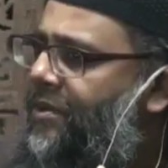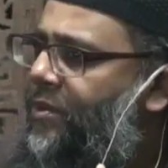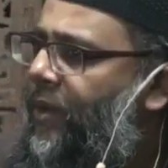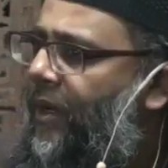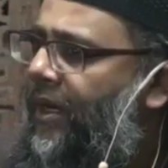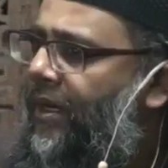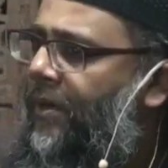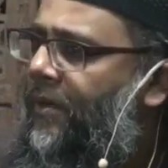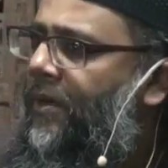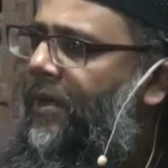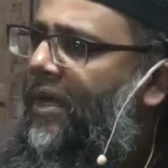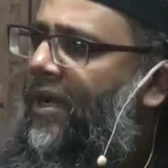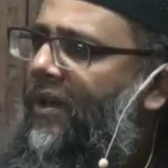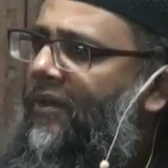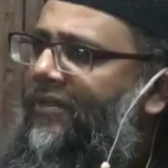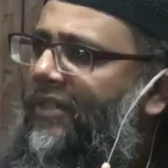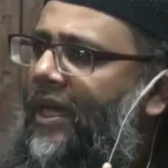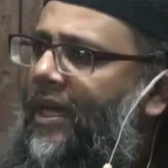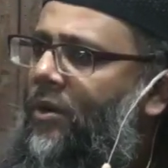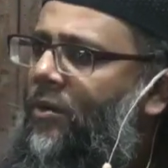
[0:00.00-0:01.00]
as well,
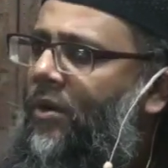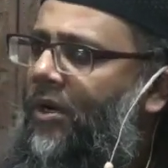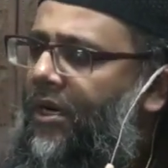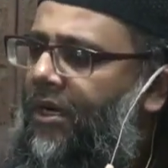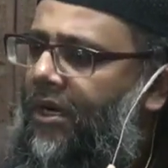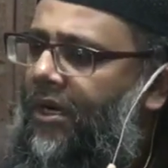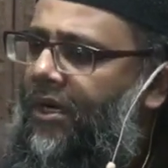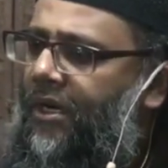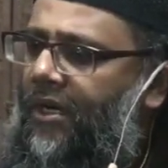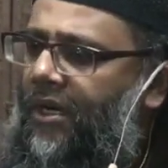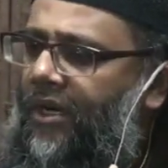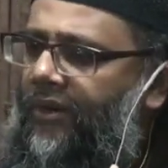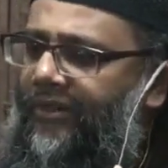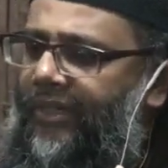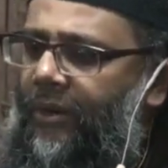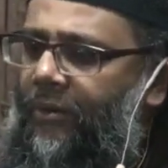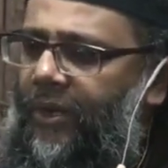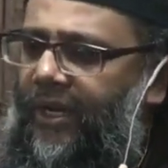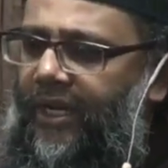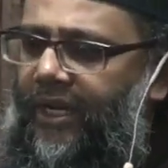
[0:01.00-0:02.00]
there were
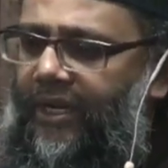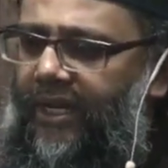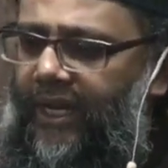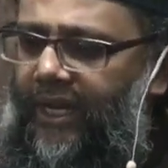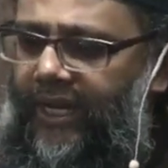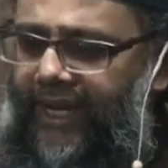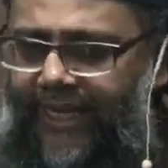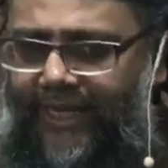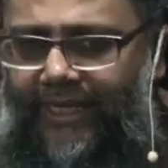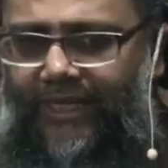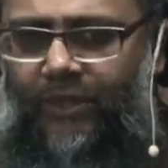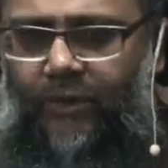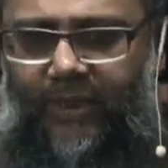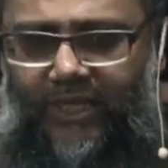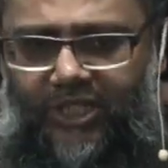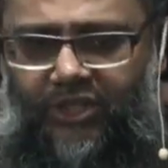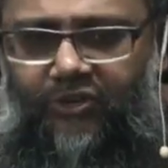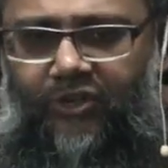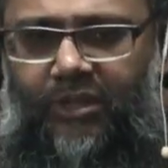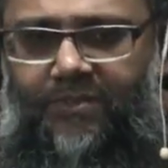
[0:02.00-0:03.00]
Hindu
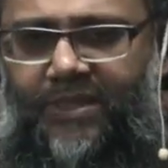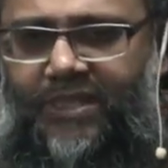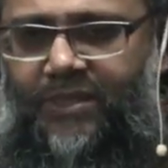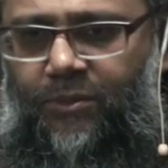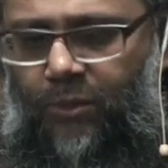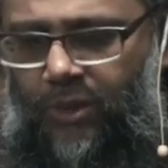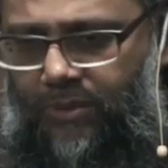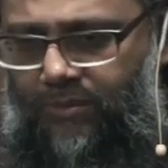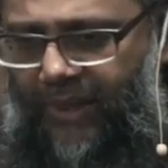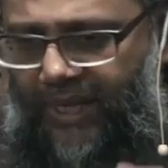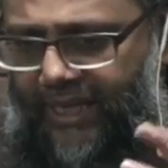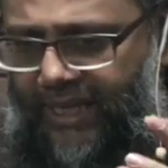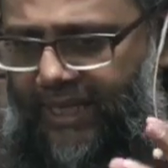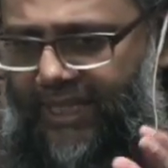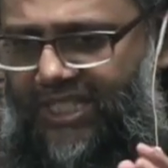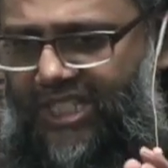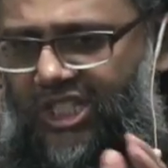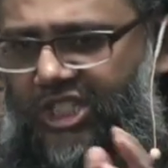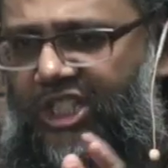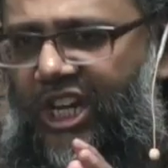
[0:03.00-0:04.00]
extremism was
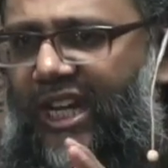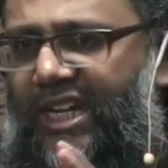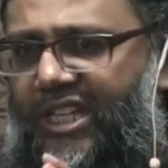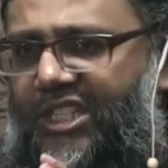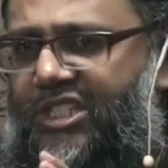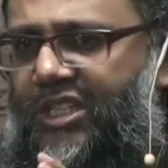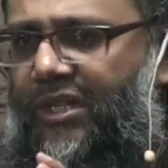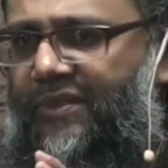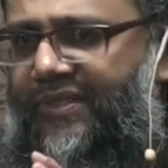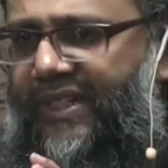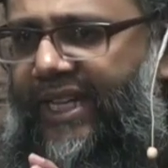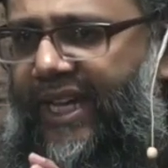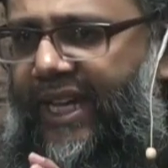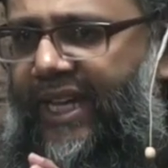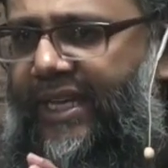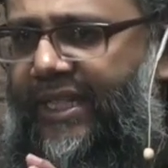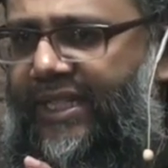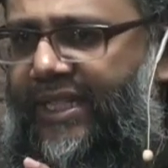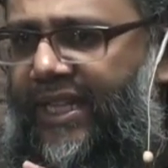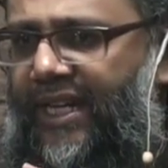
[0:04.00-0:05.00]
beginning to gel itself in
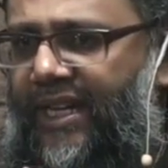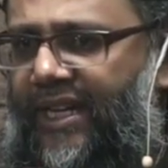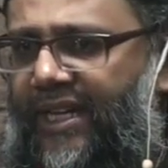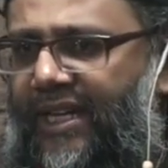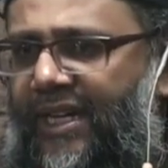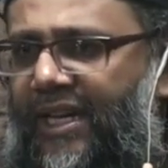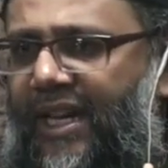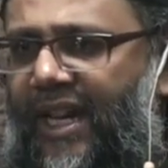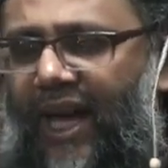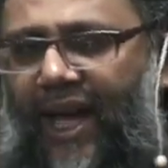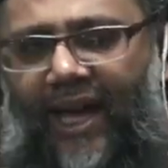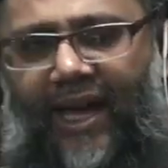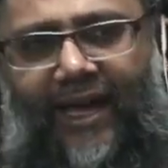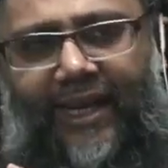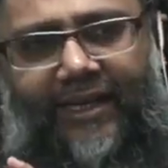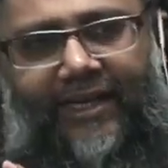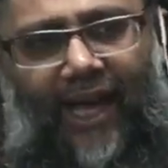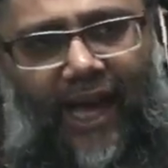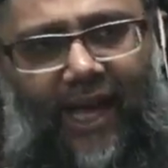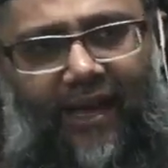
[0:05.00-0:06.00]
India
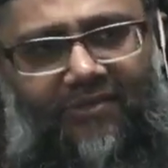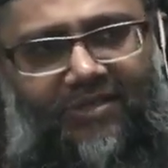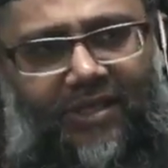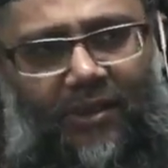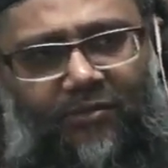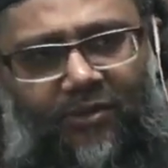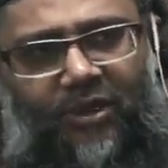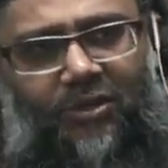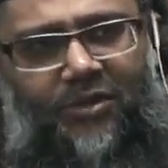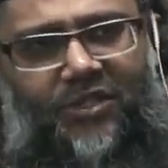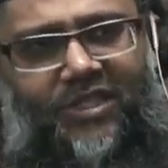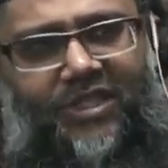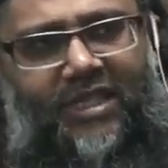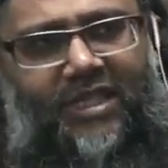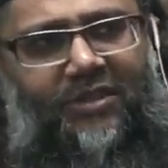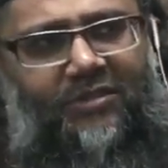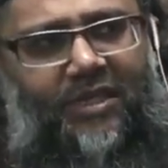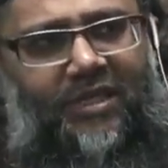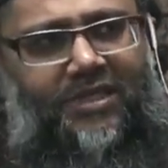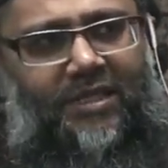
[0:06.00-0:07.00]
and have some real
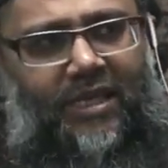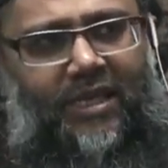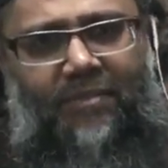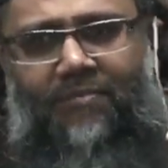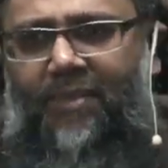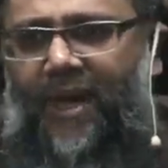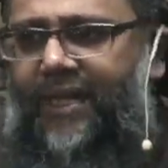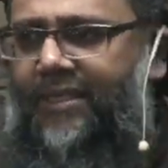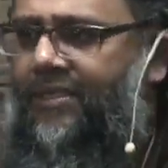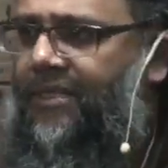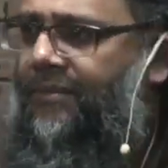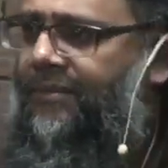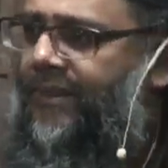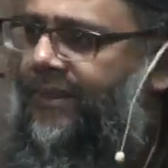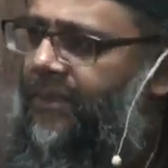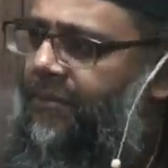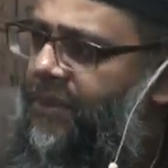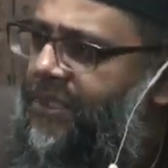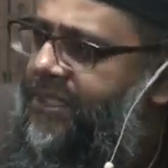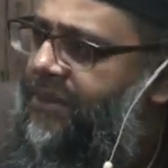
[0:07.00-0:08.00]
serious impact
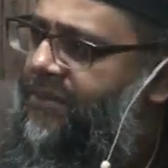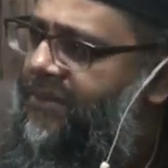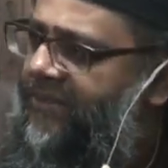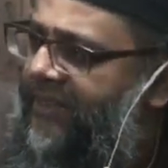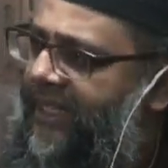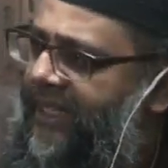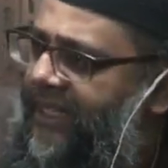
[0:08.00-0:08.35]
upon the Muslims of